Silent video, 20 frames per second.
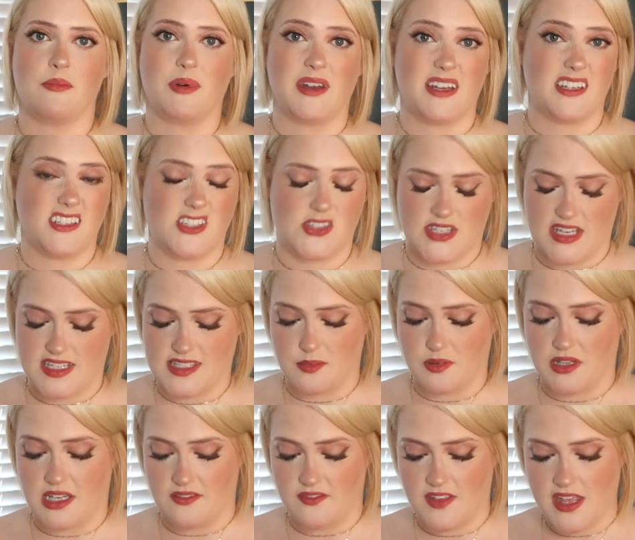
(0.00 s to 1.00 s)
but it just takes up
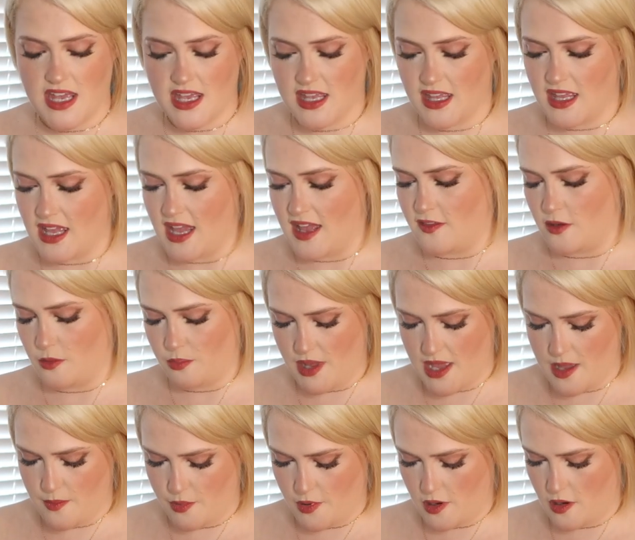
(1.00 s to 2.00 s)
a lot of ink and their
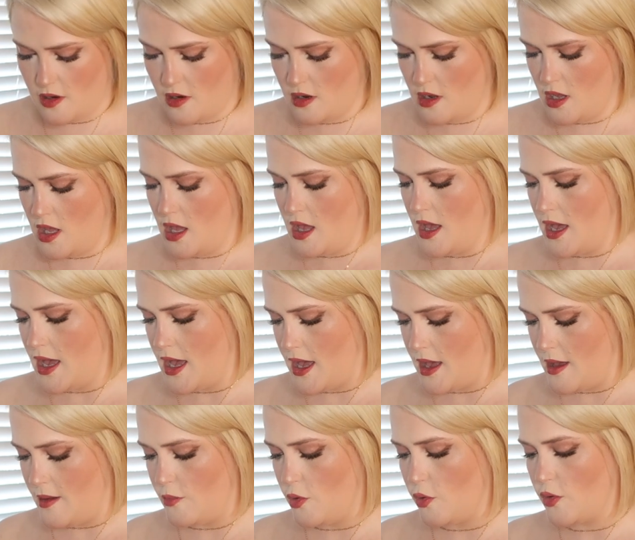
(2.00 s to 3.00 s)
paper
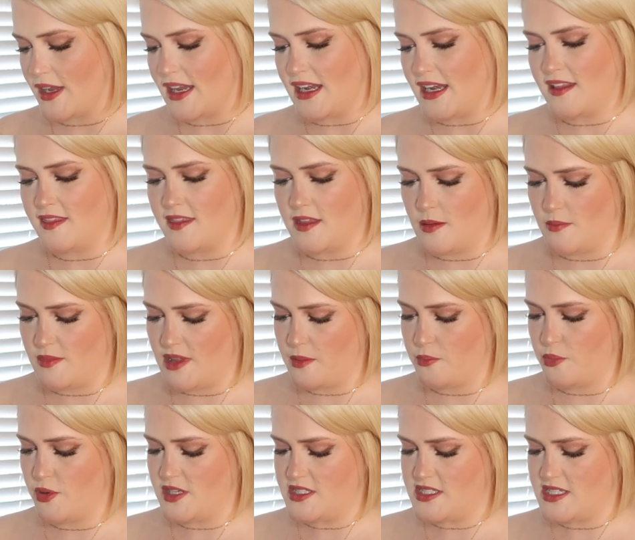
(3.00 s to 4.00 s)
um, or getting them
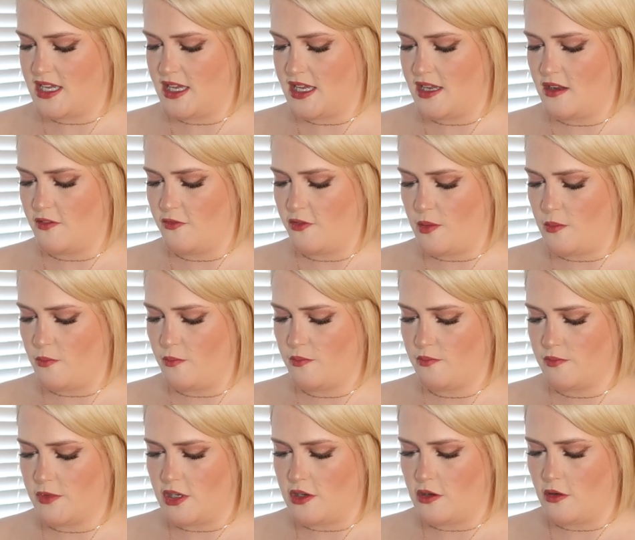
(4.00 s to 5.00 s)
like printed from
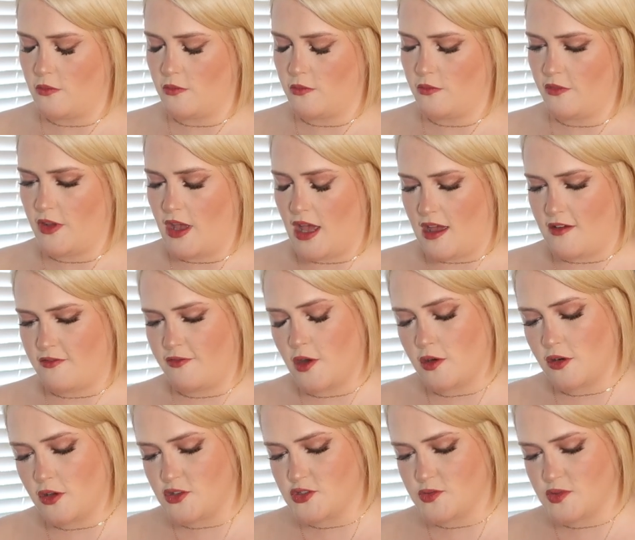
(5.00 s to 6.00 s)
you know
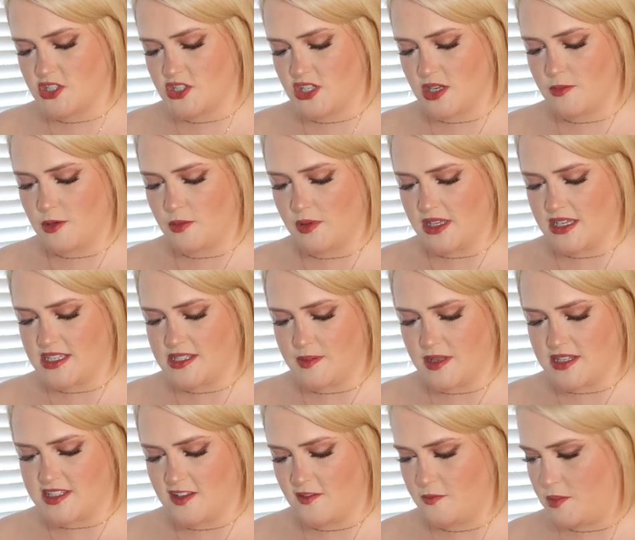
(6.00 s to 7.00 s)
photos which can be really
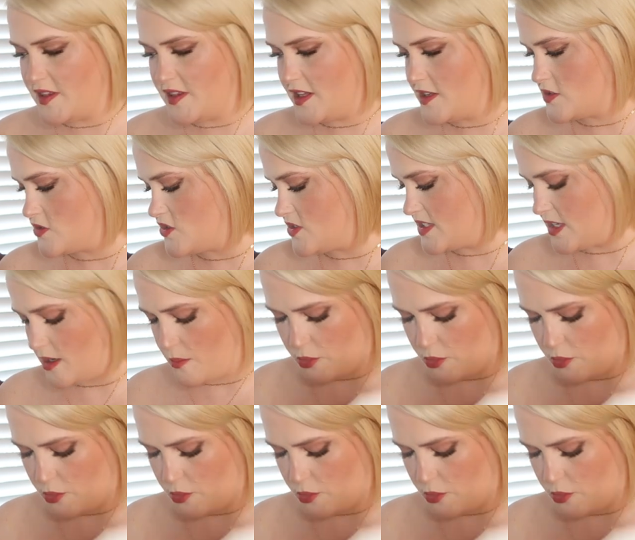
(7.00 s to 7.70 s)
expensive but these are just